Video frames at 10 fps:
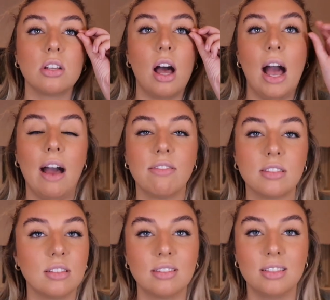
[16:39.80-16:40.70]
have to
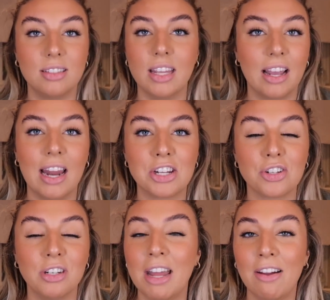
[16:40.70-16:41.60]
stick a lash
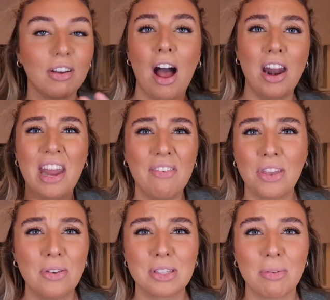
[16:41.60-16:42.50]
on now. I never
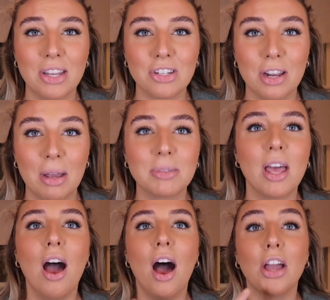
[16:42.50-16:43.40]
used to wear strips.
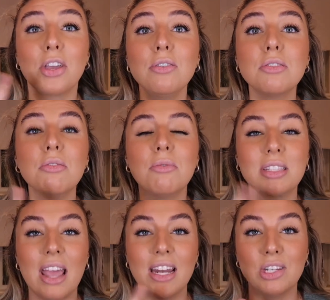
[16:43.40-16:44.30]
I used to always
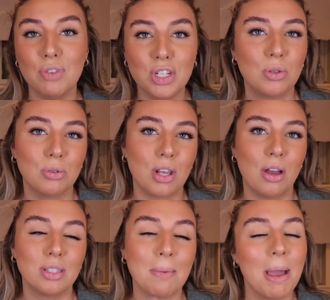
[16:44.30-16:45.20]
get individuals
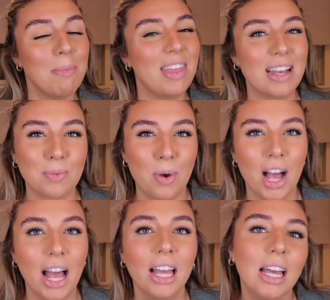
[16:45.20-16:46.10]
though, so maybe that's why.